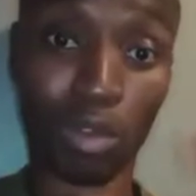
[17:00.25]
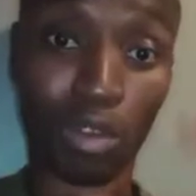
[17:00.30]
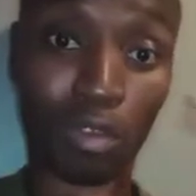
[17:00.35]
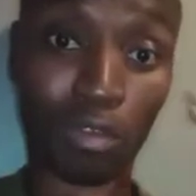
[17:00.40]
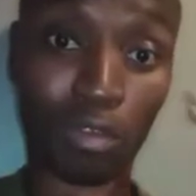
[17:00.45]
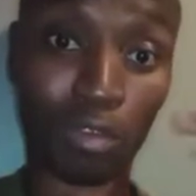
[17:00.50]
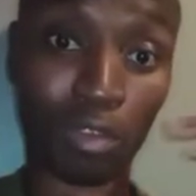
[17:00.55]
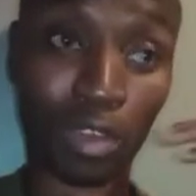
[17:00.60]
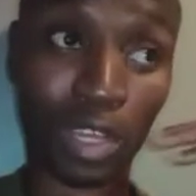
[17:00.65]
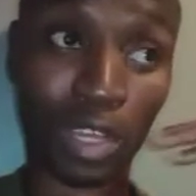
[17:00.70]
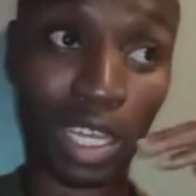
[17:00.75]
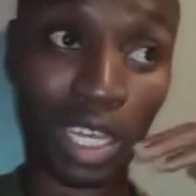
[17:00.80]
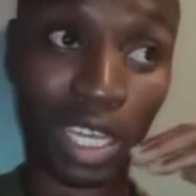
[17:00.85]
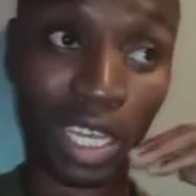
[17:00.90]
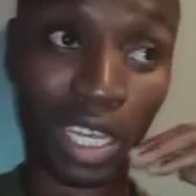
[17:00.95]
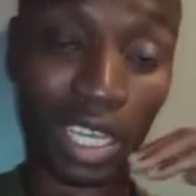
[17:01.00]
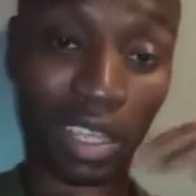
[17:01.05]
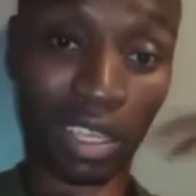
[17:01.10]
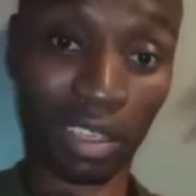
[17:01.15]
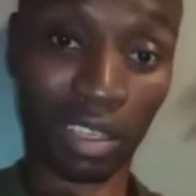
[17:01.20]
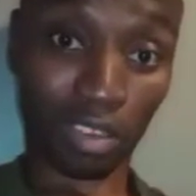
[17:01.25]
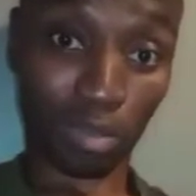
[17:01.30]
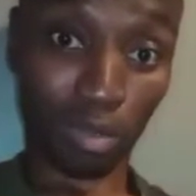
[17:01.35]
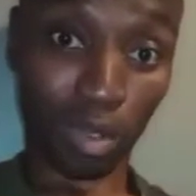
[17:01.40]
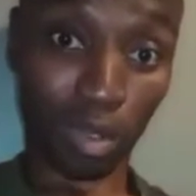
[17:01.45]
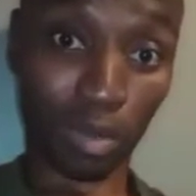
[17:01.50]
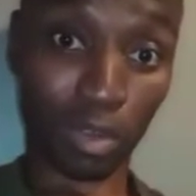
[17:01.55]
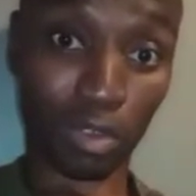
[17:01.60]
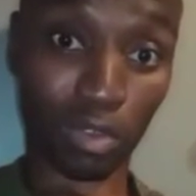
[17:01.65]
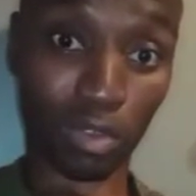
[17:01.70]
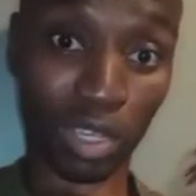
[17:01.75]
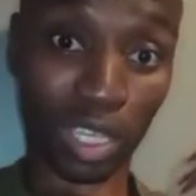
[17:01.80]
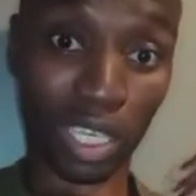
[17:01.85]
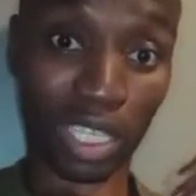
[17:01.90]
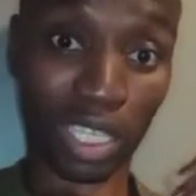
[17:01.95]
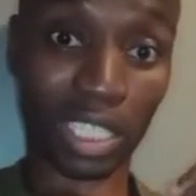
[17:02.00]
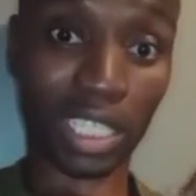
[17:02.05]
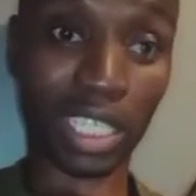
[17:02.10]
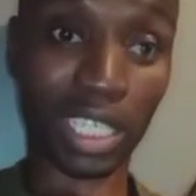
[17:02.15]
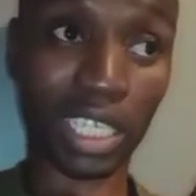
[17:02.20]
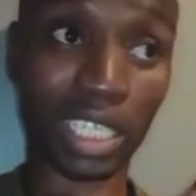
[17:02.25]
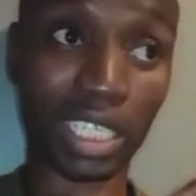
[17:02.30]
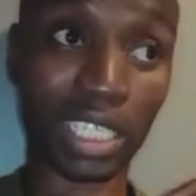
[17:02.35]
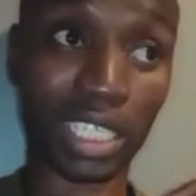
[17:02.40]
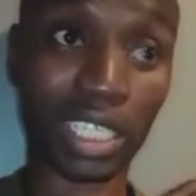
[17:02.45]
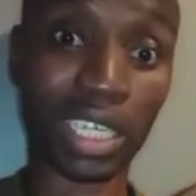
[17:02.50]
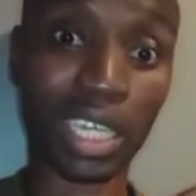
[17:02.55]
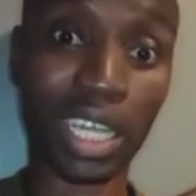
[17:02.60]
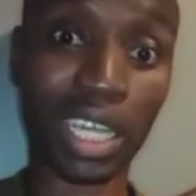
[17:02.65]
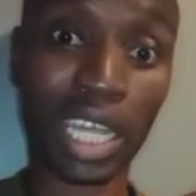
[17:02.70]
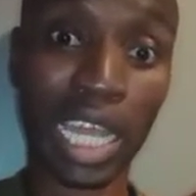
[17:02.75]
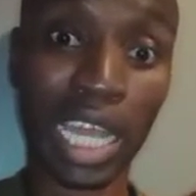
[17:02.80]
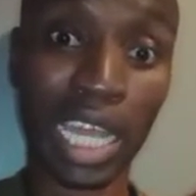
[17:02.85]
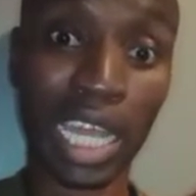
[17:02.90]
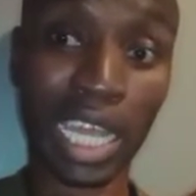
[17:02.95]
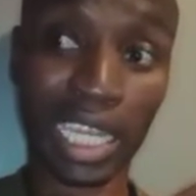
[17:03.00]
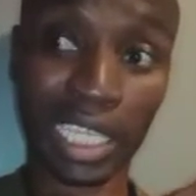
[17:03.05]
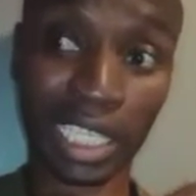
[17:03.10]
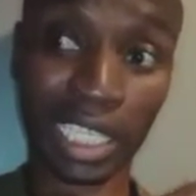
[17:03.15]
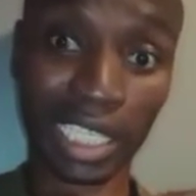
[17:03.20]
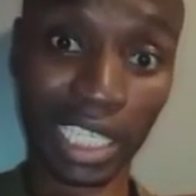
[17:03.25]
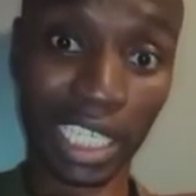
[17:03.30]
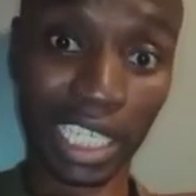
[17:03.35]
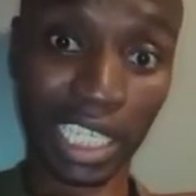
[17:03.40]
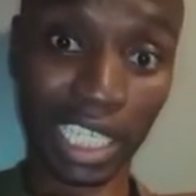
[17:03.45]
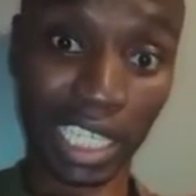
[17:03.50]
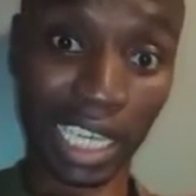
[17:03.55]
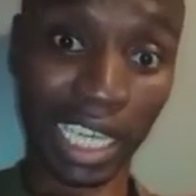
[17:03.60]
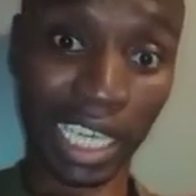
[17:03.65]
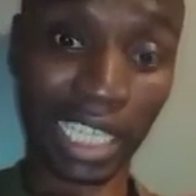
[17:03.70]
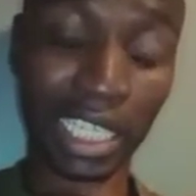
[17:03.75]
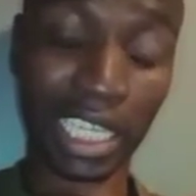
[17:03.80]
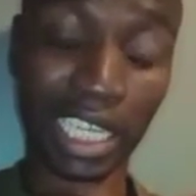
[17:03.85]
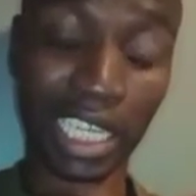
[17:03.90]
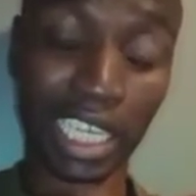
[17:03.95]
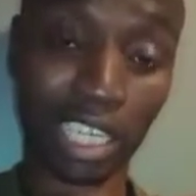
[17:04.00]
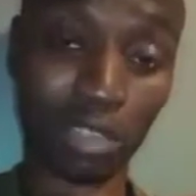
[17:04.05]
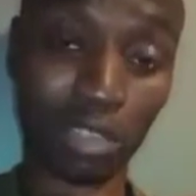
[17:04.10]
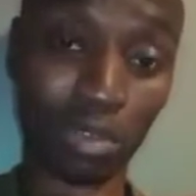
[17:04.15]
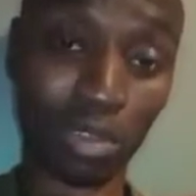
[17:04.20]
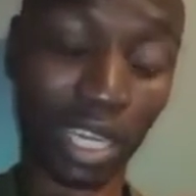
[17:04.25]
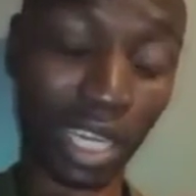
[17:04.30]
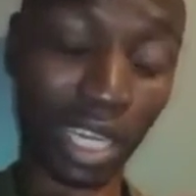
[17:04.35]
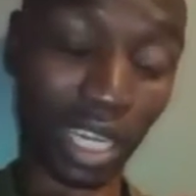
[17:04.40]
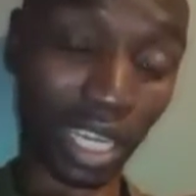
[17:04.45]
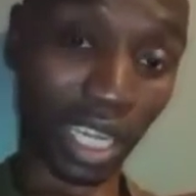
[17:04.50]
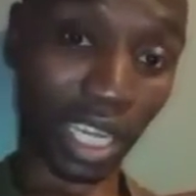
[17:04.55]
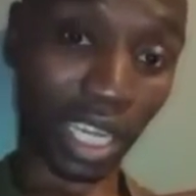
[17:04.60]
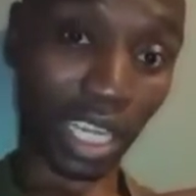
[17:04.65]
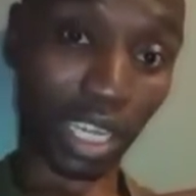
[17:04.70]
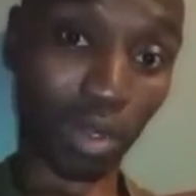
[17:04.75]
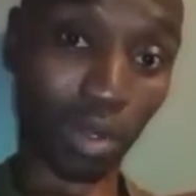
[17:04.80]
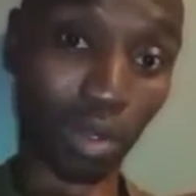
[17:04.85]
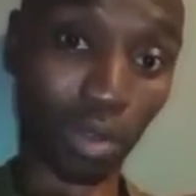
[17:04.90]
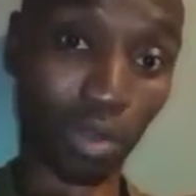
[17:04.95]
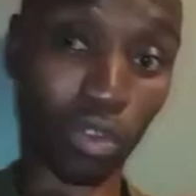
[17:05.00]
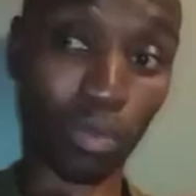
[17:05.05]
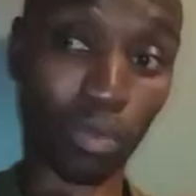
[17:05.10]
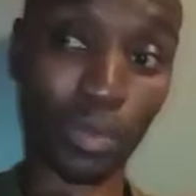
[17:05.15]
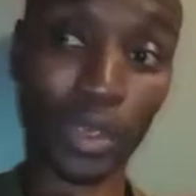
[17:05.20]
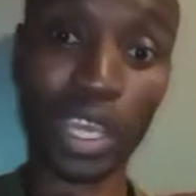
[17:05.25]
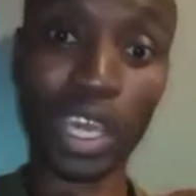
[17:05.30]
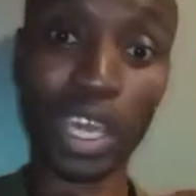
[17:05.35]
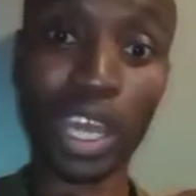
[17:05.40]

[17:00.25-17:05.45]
off in the Zimbabwe Stock Exchange and entering into the real economy.